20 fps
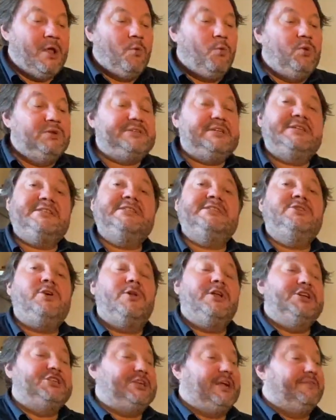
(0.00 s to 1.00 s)
was
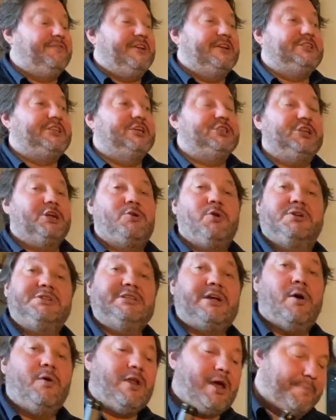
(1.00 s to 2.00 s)
astonishing vintage across
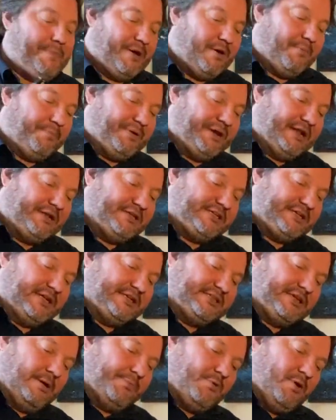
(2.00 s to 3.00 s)
the whole Iberian Peninsula.
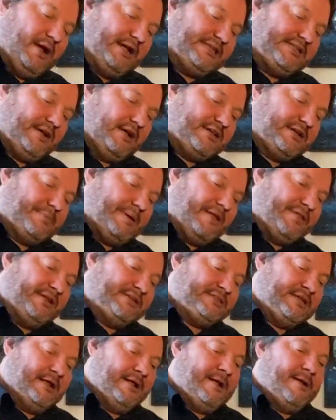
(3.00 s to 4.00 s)
So I'm quite excited about
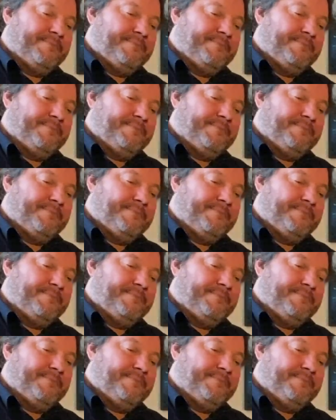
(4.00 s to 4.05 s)
this.